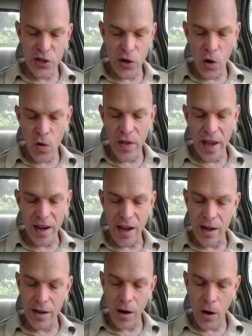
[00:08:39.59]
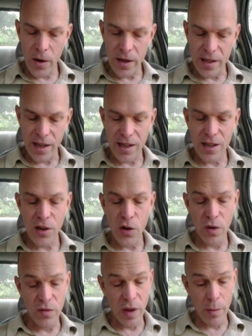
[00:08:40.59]
To show that an architect
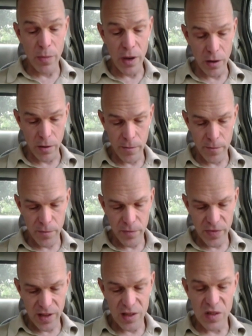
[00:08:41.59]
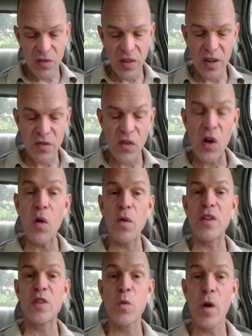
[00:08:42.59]
could have done better is to find
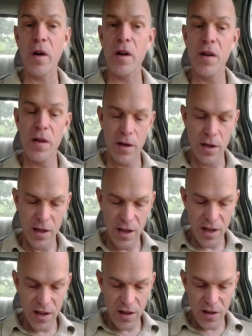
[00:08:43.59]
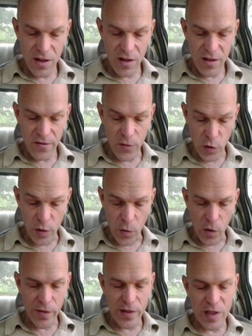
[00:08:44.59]
fault with his work.
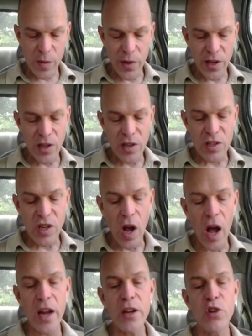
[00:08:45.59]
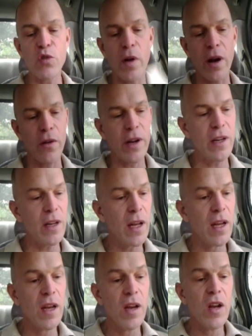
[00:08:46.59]
Furthermore, this opinion is
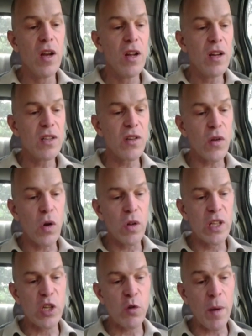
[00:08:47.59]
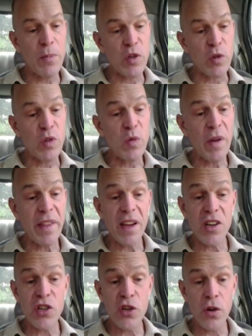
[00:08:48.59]
contrary to the Holy Scriptures
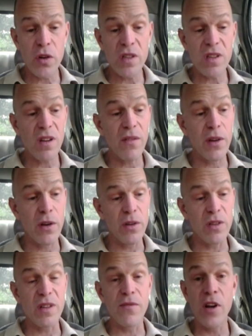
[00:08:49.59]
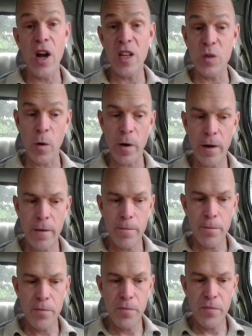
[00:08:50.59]
when they assure us of the goodness of God's work.